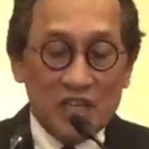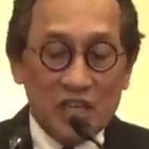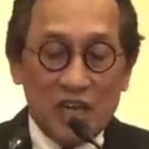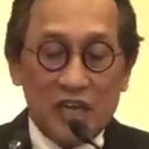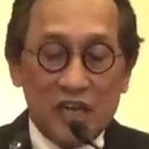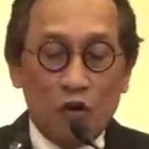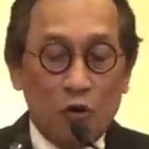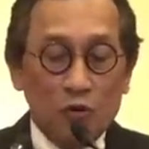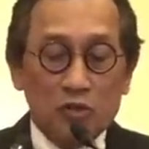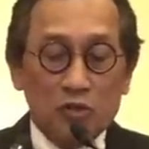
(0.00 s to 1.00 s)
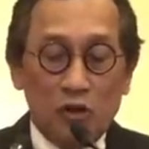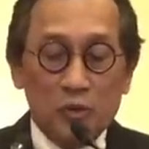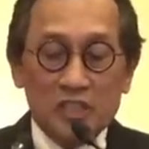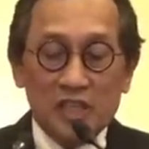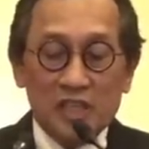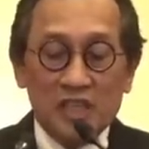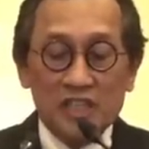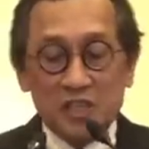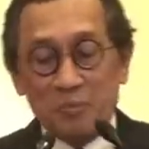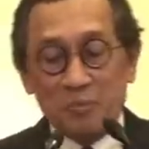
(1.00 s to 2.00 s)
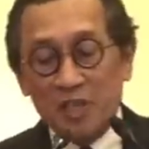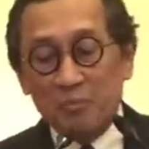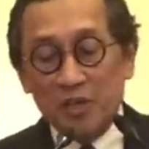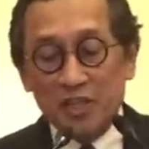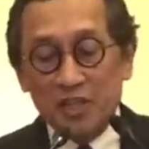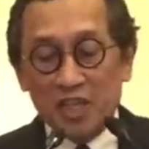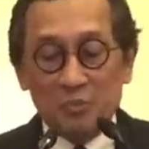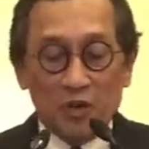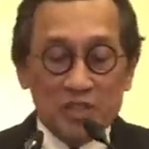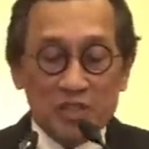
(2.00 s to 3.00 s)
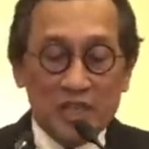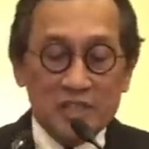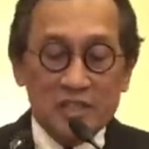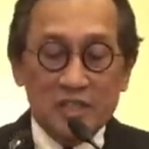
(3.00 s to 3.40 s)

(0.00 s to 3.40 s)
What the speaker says: and almost always ill-disciplined political process,